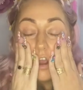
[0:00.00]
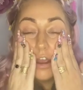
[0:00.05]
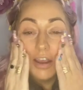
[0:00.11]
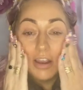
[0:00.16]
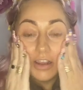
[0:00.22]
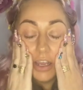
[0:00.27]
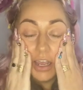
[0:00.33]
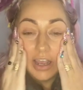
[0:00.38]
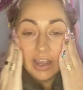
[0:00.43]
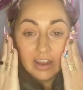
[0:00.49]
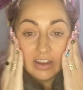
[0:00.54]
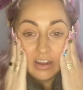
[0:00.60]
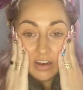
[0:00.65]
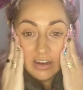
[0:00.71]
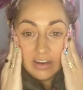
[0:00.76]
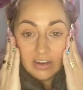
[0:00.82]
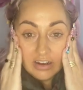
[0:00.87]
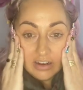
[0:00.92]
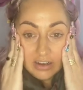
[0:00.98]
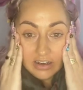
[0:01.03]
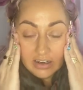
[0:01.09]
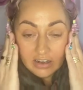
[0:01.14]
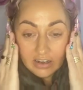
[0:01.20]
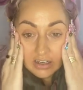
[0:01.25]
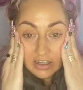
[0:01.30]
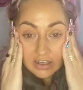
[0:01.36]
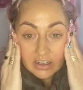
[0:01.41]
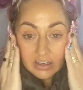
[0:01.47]
Okay,
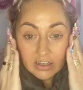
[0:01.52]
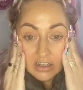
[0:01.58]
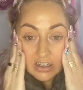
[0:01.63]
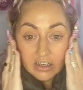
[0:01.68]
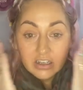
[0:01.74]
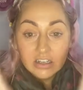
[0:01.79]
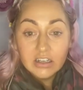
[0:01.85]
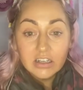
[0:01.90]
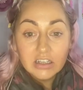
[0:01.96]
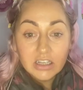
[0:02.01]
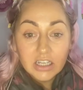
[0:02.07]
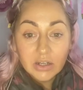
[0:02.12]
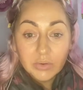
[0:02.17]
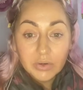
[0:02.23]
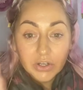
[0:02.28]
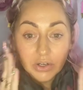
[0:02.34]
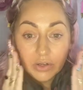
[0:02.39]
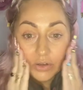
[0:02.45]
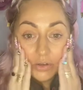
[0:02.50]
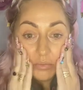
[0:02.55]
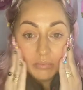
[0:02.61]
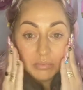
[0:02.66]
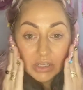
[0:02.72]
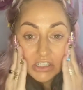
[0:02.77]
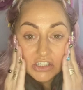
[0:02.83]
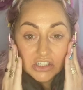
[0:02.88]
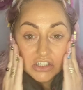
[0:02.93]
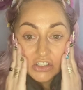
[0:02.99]
there we go,
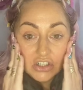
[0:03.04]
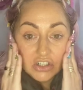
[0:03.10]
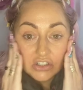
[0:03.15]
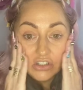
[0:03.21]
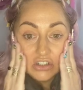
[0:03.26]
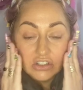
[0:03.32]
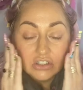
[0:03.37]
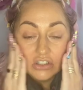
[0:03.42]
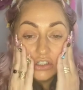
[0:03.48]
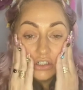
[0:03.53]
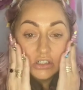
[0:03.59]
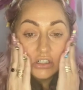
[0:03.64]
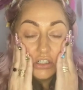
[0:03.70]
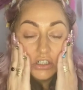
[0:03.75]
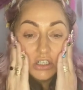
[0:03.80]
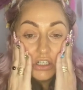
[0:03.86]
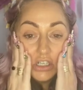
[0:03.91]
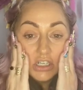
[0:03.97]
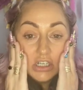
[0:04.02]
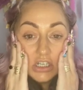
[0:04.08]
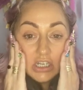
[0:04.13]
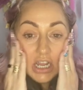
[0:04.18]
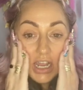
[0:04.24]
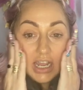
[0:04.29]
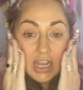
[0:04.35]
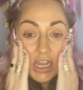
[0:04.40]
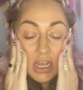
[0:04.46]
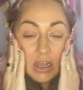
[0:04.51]
blush is on.
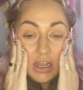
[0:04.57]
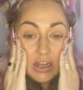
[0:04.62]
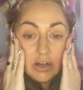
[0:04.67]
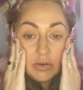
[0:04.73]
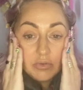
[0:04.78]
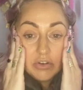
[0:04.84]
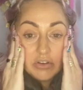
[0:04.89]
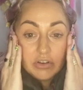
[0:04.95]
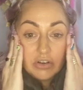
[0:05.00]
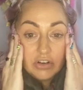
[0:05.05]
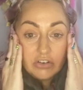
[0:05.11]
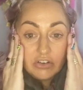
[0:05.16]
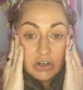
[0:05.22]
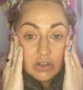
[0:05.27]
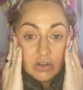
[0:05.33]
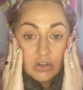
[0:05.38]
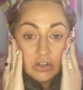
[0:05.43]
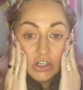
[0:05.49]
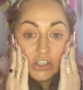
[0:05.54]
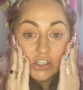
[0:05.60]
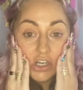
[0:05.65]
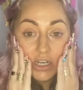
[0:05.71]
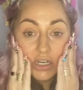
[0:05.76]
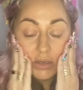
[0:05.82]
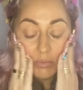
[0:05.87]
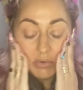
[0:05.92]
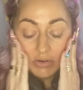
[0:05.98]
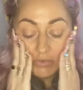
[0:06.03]
And I'm just going to chuck on a
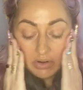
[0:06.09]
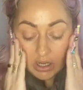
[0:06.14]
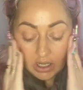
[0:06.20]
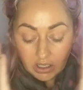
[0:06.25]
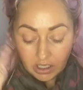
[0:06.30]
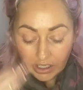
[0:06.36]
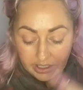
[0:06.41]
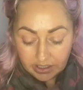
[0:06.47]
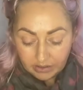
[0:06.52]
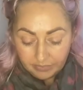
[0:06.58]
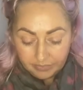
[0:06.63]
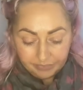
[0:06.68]
tiny bit of highlighter.